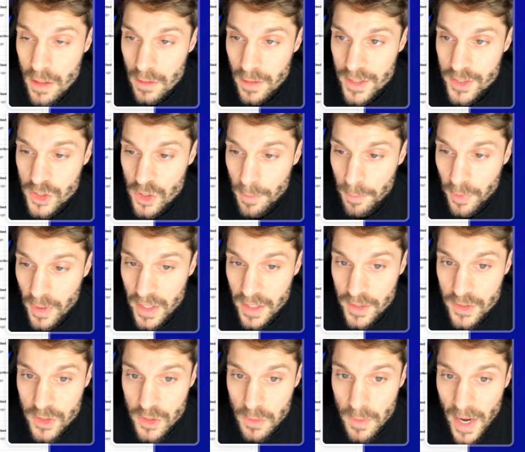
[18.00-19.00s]
Let's jump right
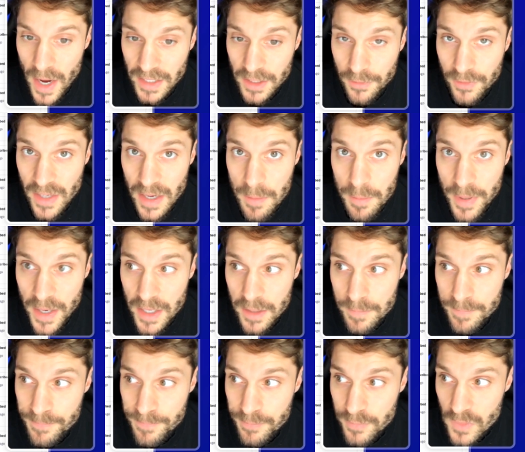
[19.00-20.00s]
into
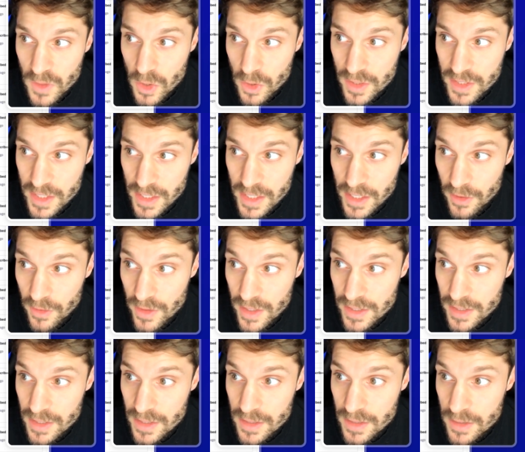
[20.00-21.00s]
ActiveCampaign. You can see here,
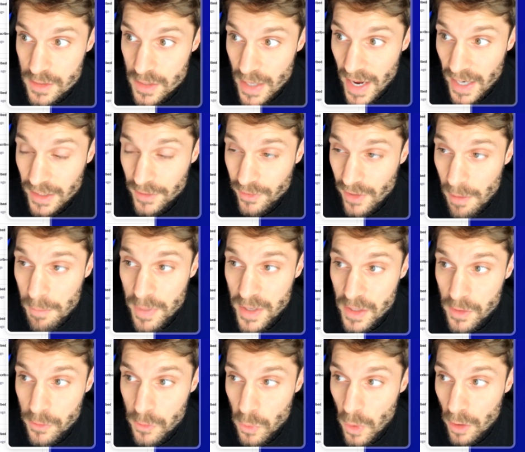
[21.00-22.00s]
this is
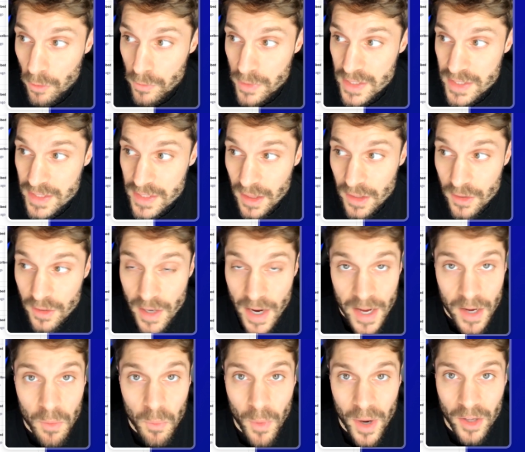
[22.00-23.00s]
ActiveCampaign through our reseller
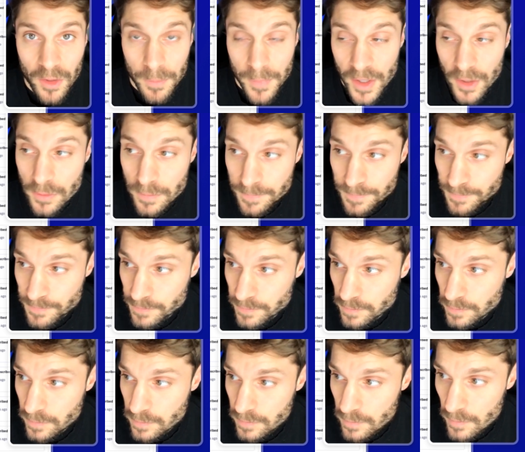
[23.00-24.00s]
at Wildmail.
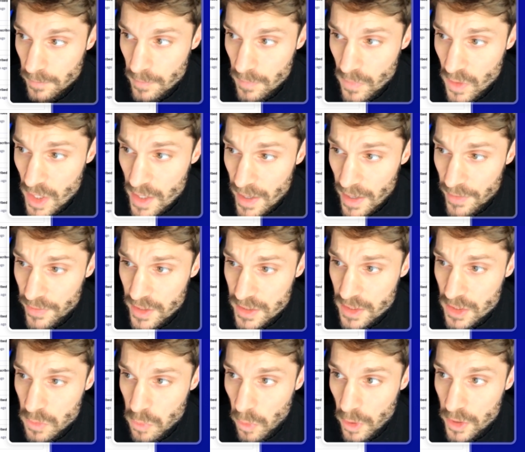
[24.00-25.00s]
And this
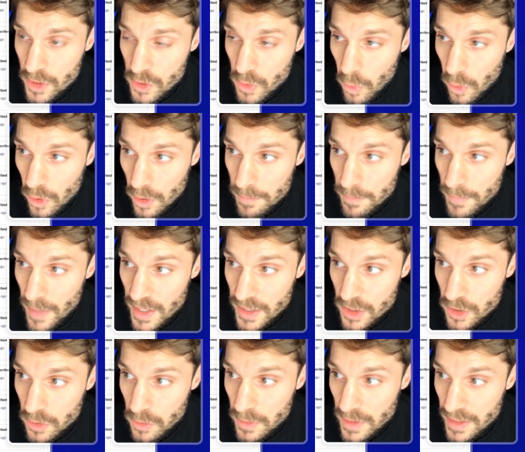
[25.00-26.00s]
is what your
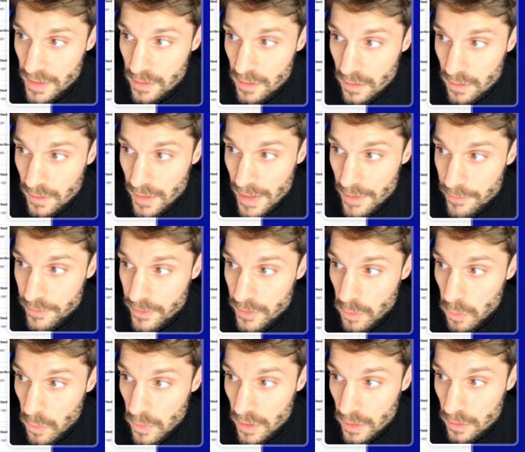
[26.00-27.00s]
menu in the left
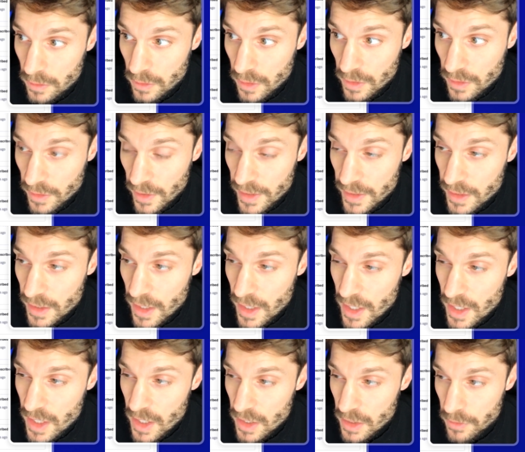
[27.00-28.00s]
will look like.
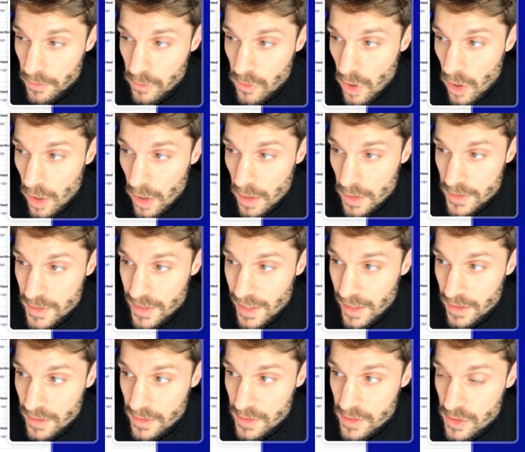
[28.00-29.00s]
You've got
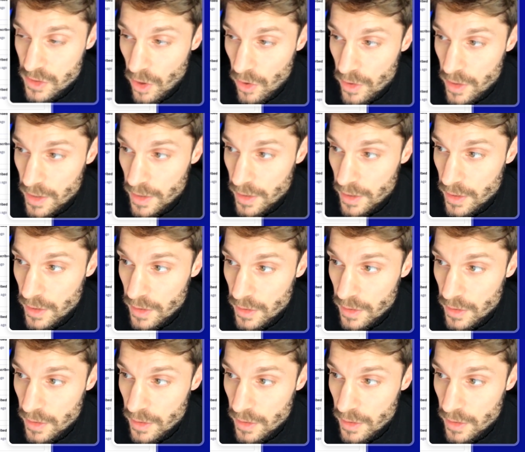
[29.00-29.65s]
getting started.